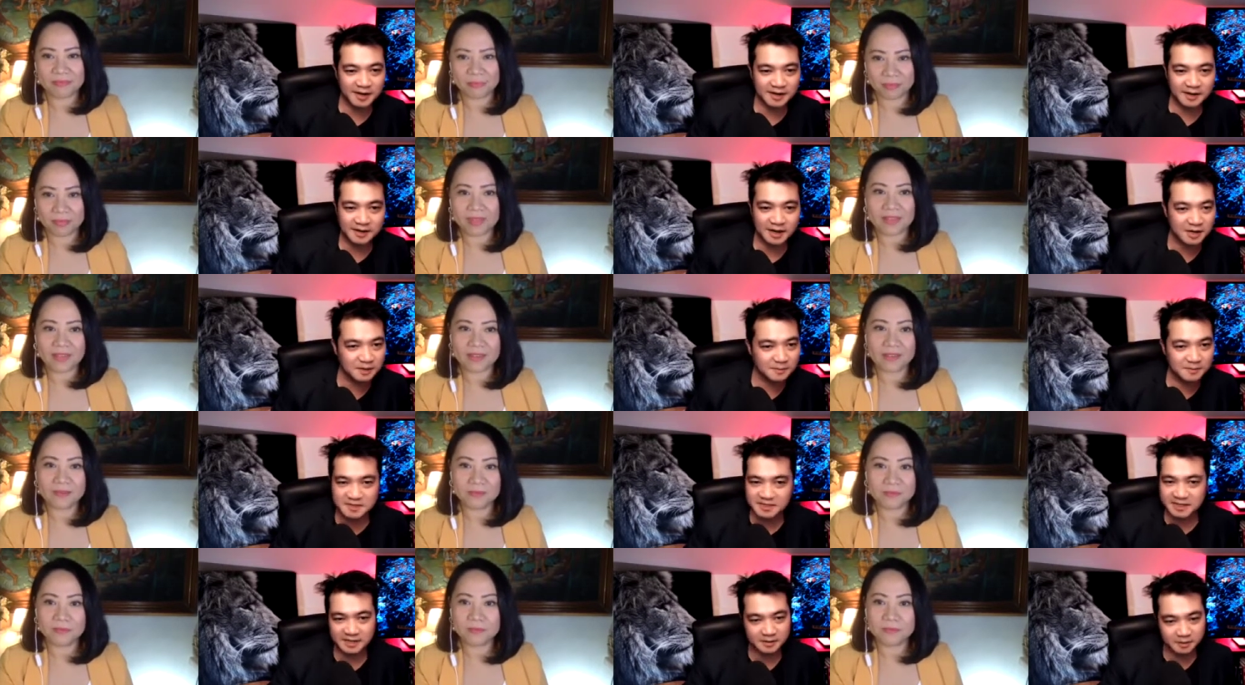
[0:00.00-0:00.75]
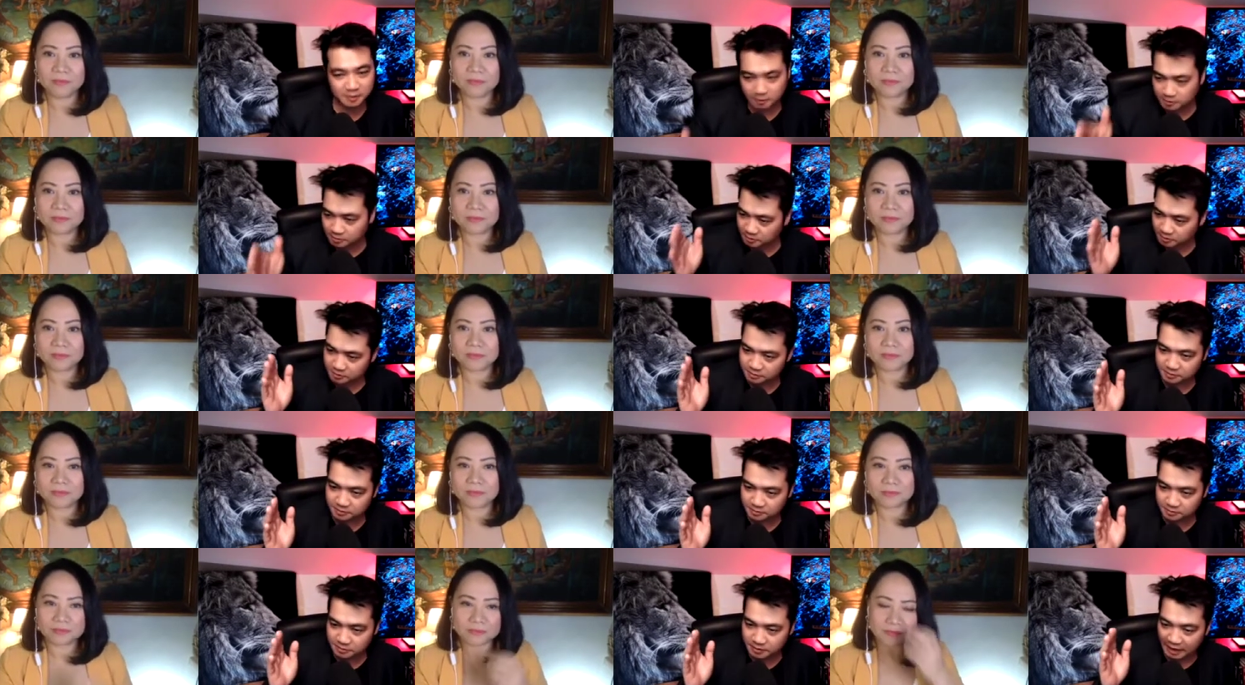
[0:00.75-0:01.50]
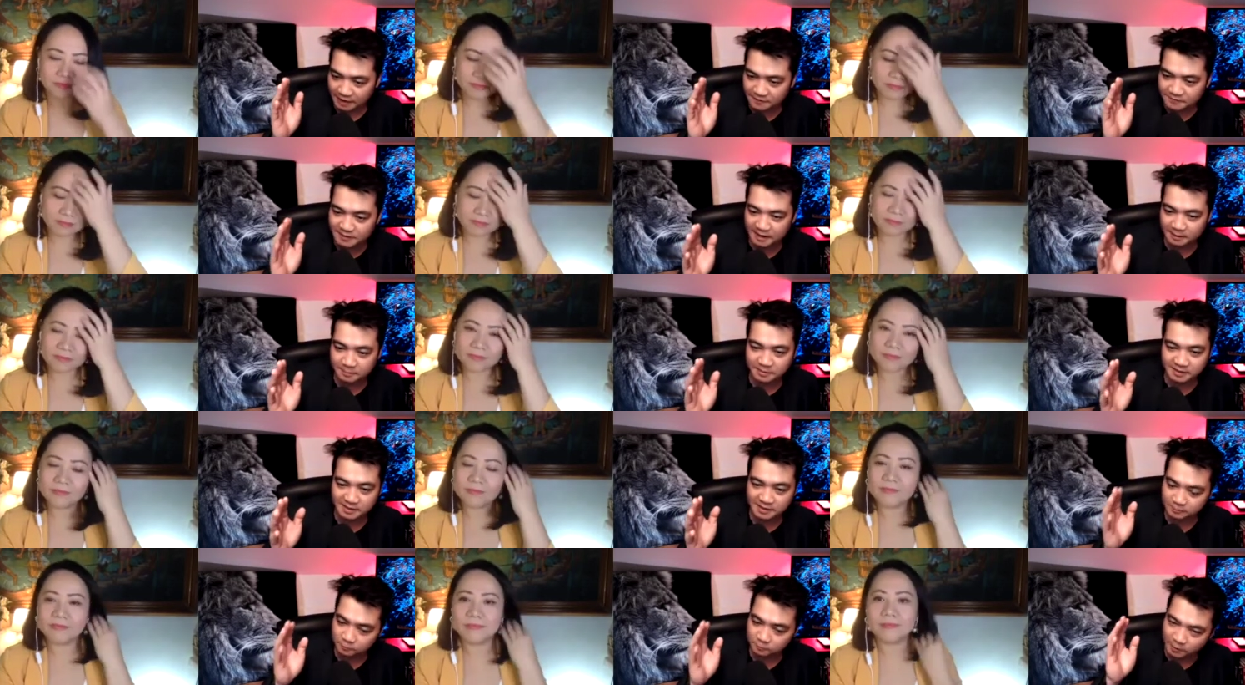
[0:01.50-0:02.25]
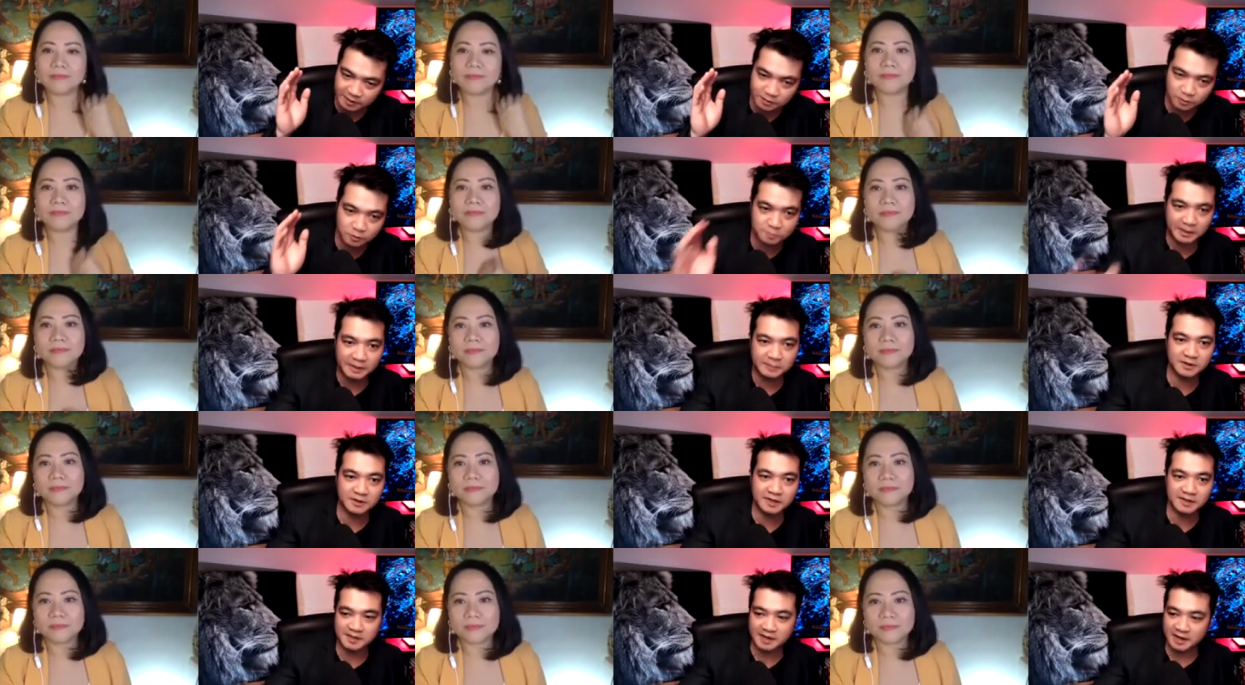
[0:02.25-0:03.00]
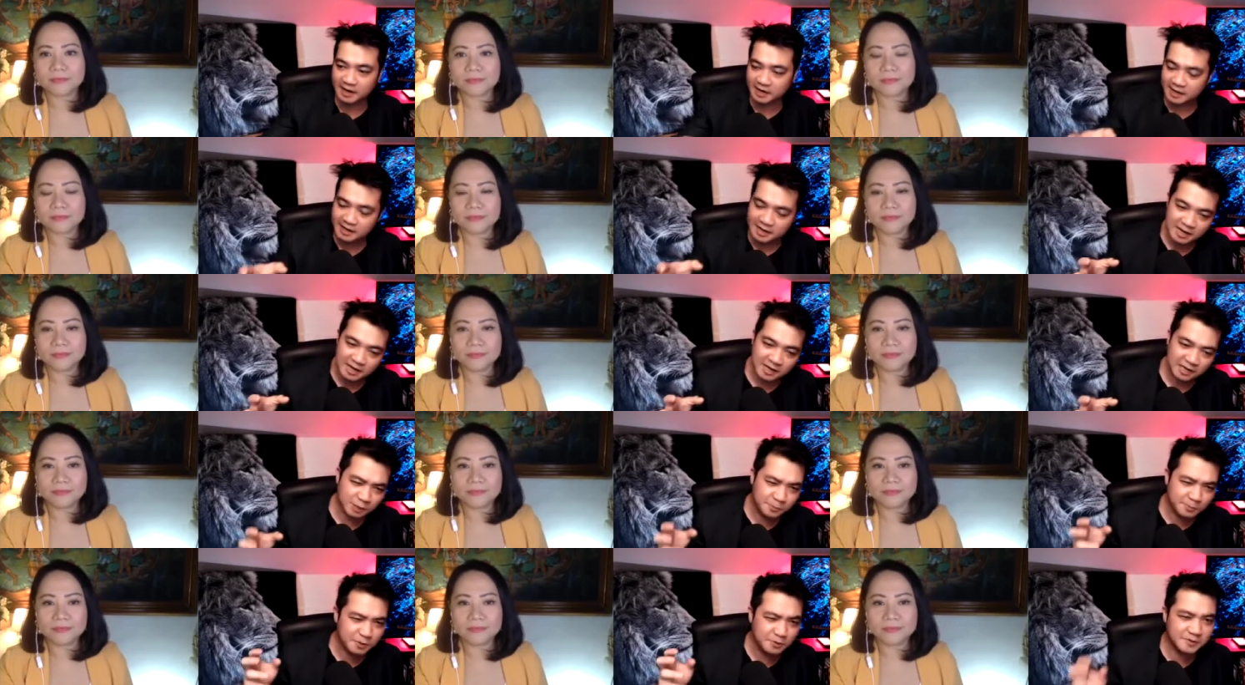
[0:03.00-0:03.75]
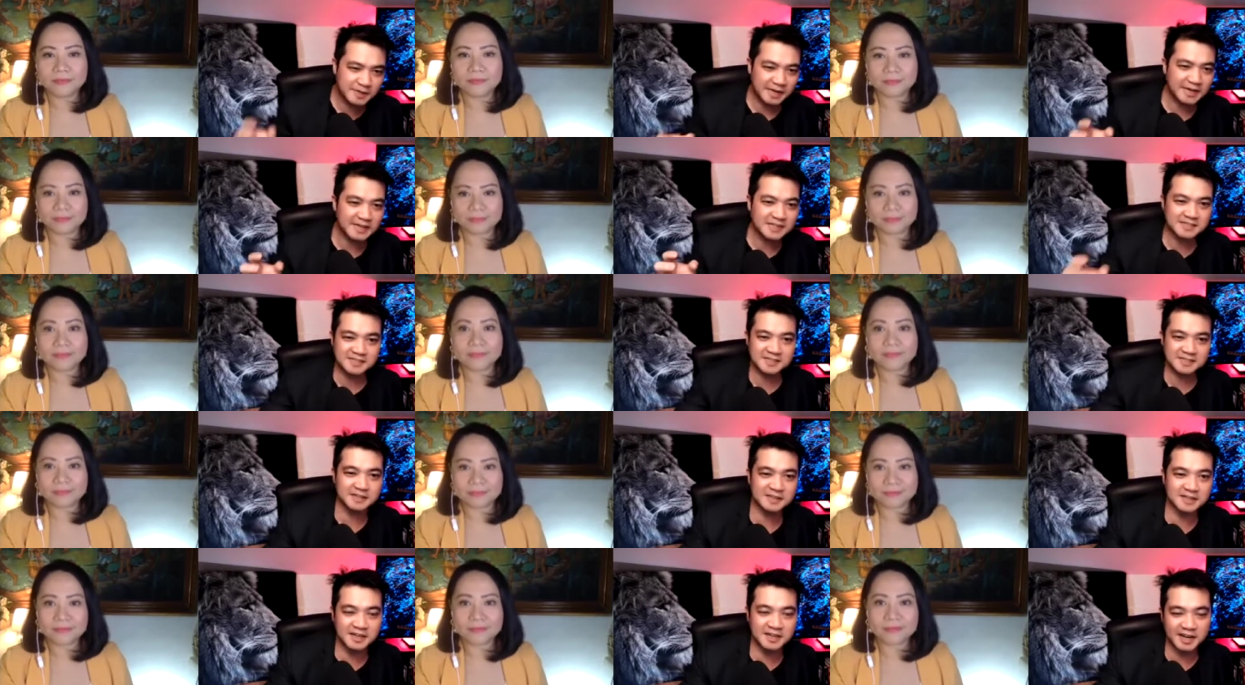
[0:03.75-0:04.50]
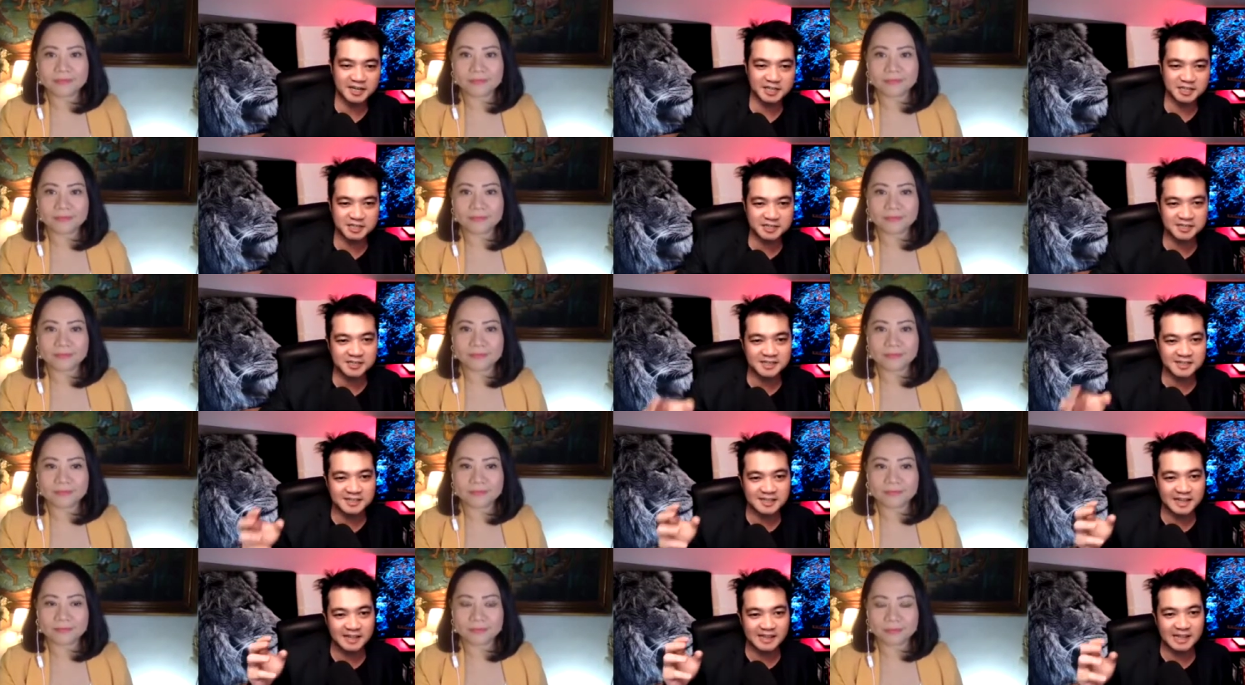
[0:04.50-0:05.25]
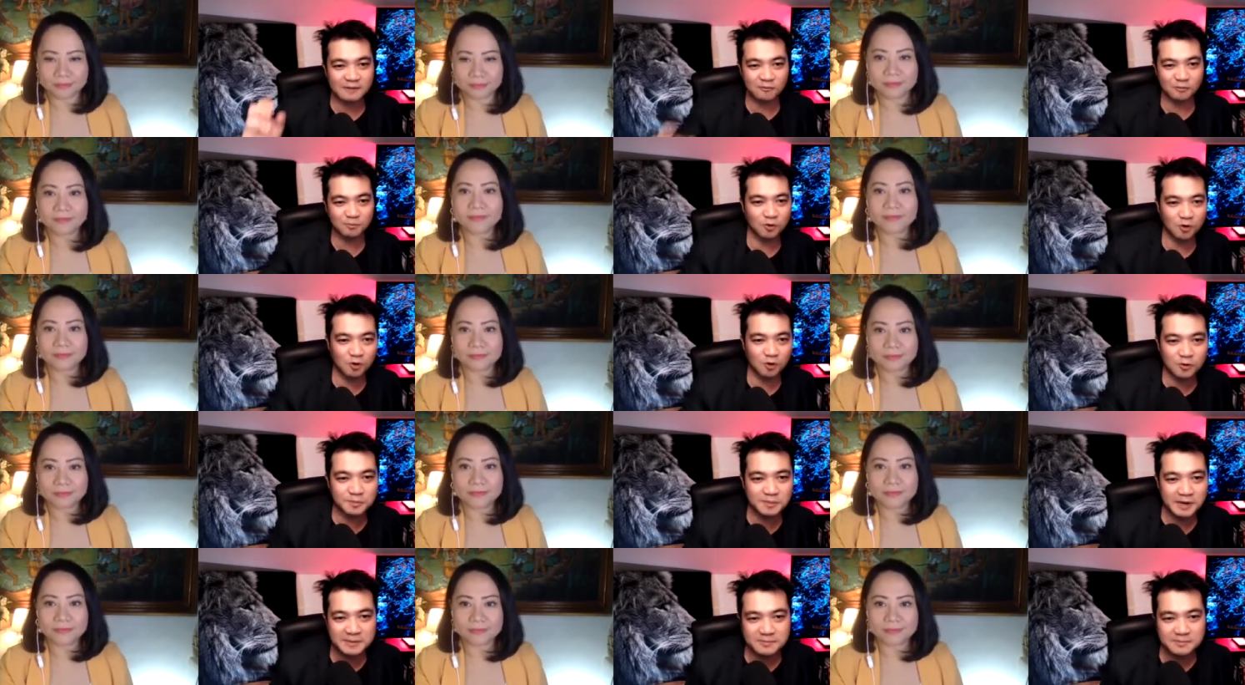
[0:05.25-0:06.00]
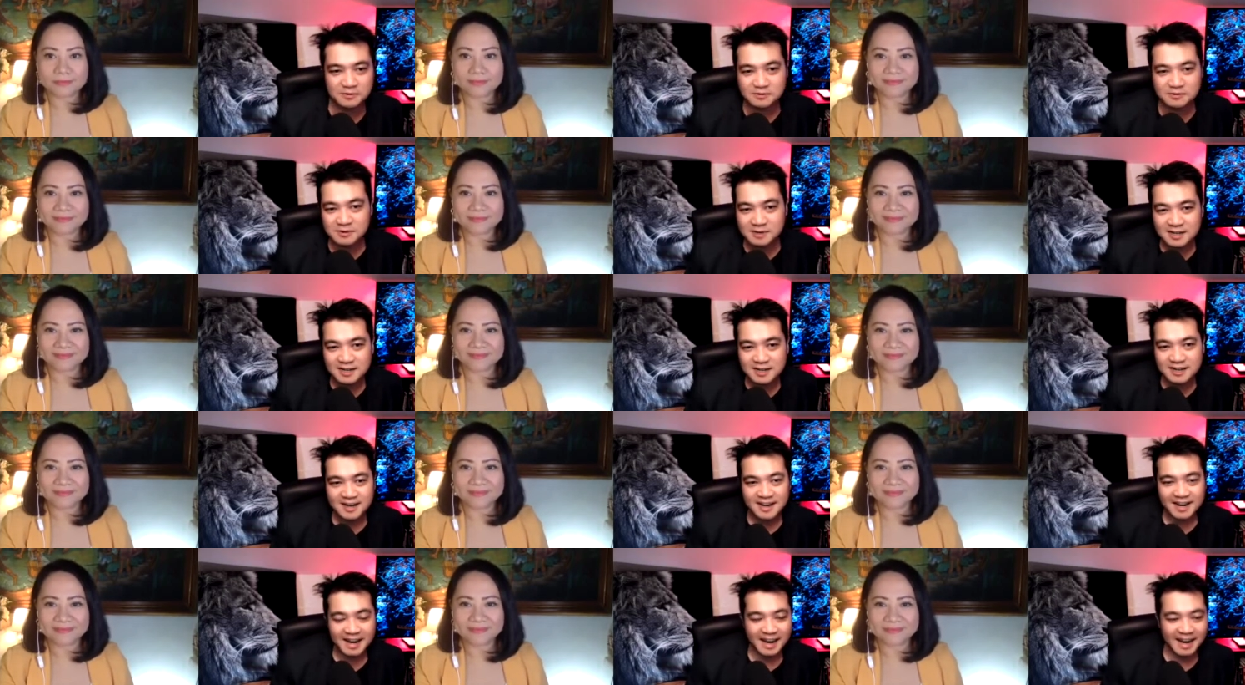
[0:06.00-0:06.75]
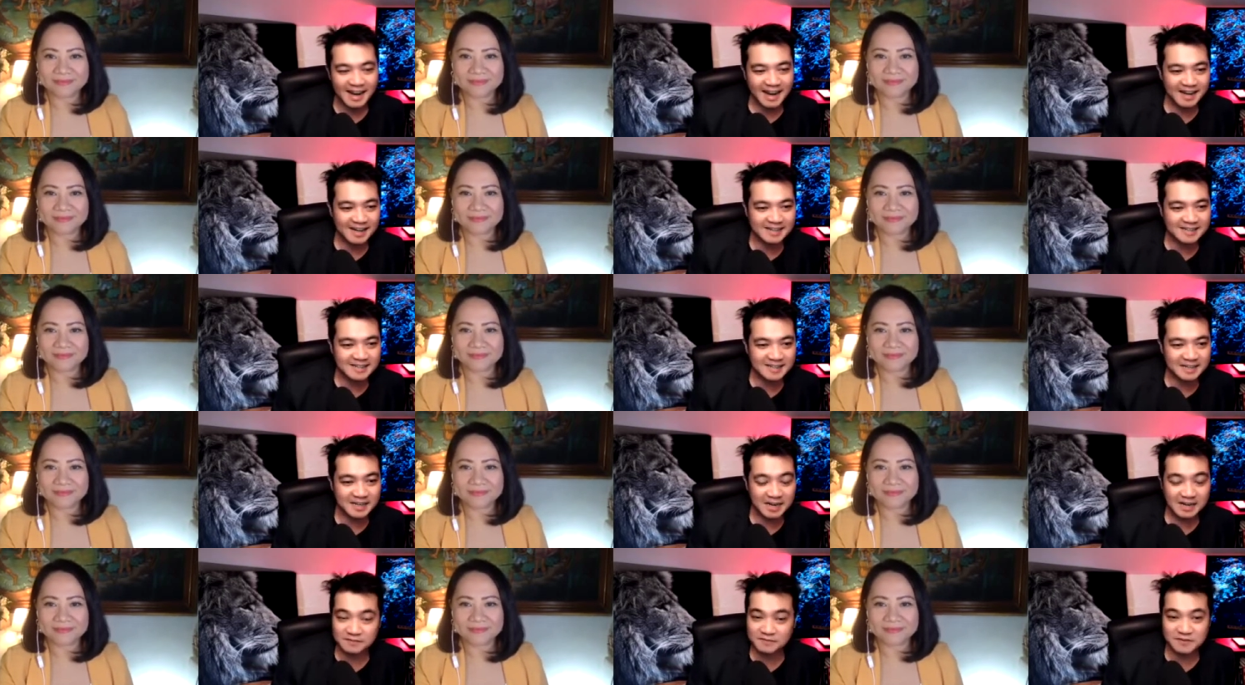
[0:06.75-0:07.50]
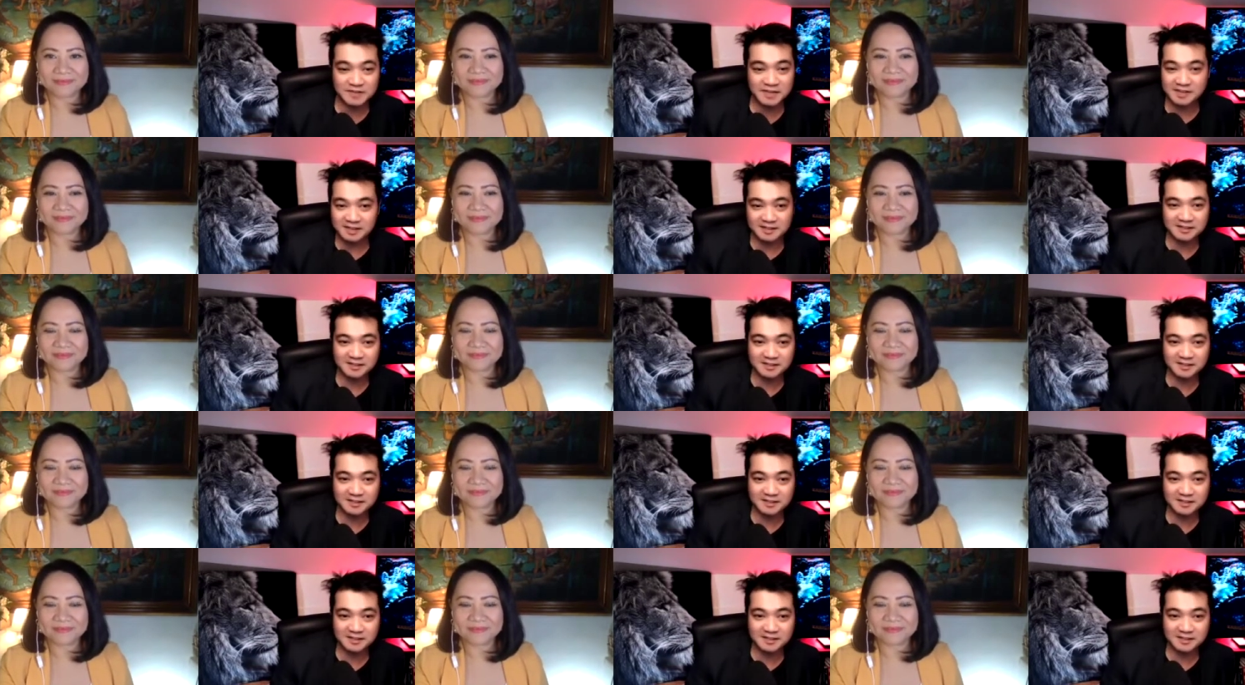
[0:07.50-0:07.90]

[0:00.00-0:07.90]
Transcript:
Speaker 1: And 100%, you know, you, you have that ability where you look people in the eye, you build that instant connection, that, that rapport with people. And uh, I've seen it.